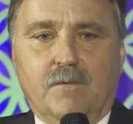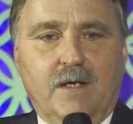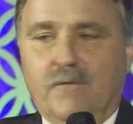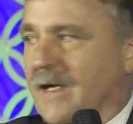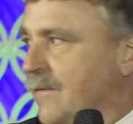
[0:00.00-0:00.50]

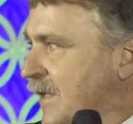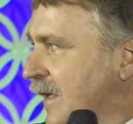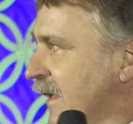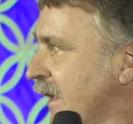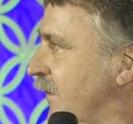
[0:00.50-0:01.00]
innovative
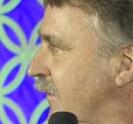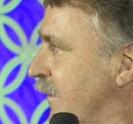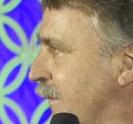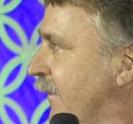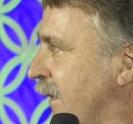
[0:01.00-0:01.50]
techniques
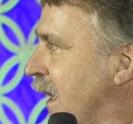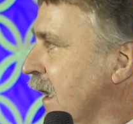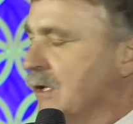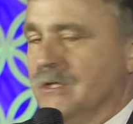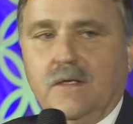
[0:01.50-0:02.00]
and
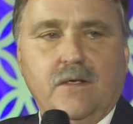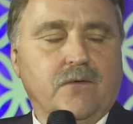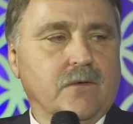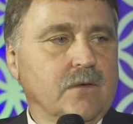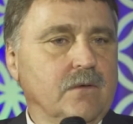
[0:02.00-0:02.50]

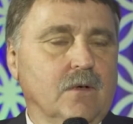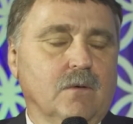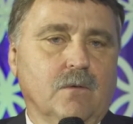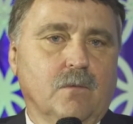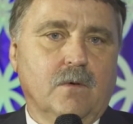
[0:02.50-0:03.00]
methodologies
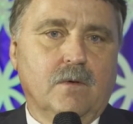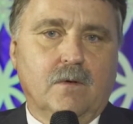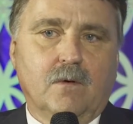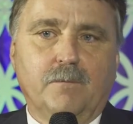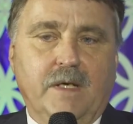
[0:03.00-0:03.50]

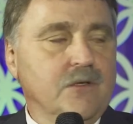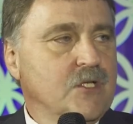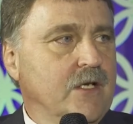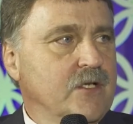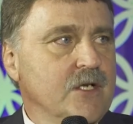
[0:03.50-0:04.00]
or being
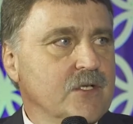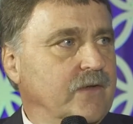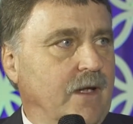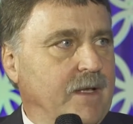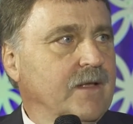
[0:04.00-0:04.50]
change
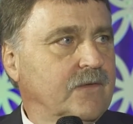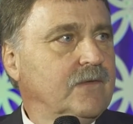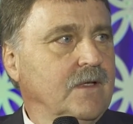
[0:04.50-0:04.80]
agents. I mean,